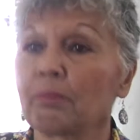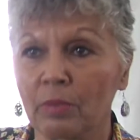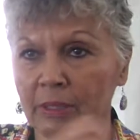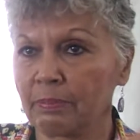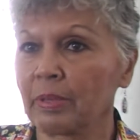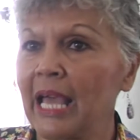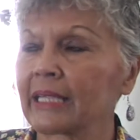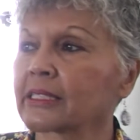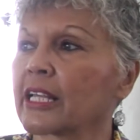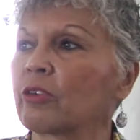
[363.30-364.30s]
a
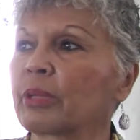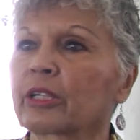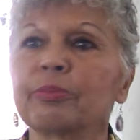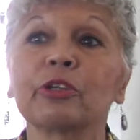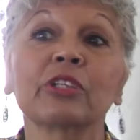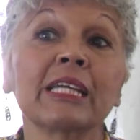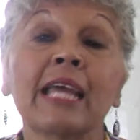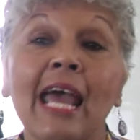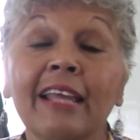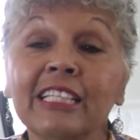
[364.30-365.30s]
black settlement community.
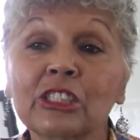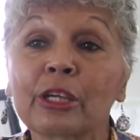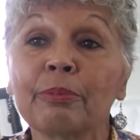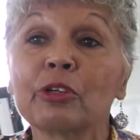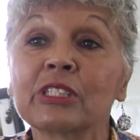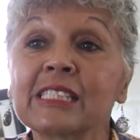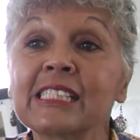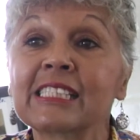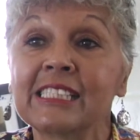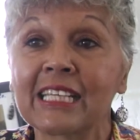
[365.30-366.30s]
And these
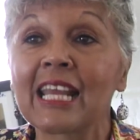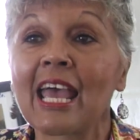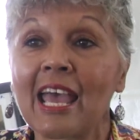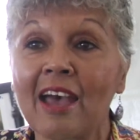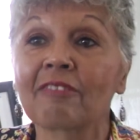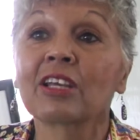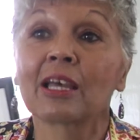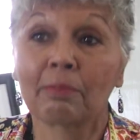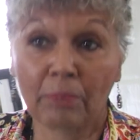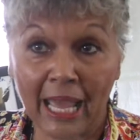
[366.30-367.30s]
communities did have
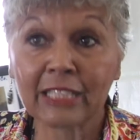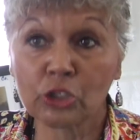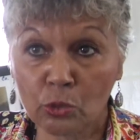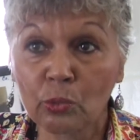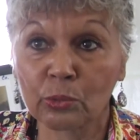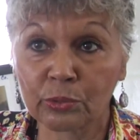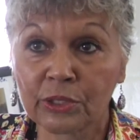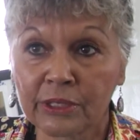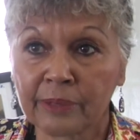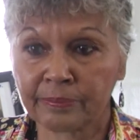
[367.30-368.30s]
black schools.